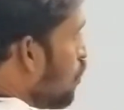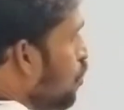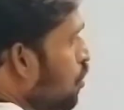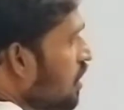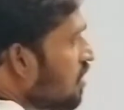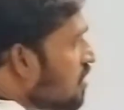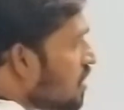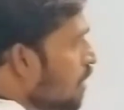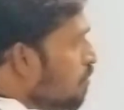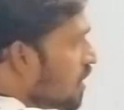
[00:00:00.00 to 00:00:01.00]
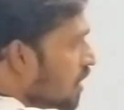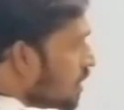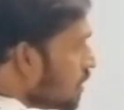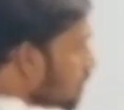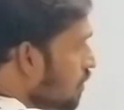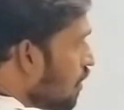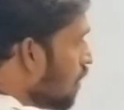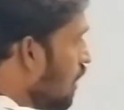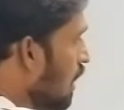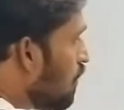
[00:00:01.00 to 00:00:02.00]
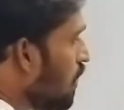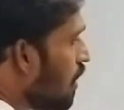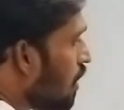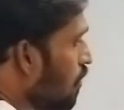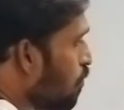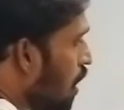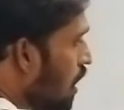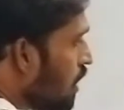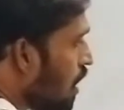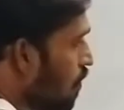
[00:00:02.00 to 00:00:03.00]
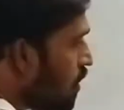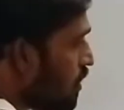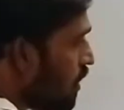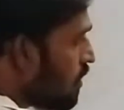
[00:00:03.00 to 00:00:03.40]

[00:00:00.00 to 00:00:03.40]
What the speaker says: During this time t, it will body covers a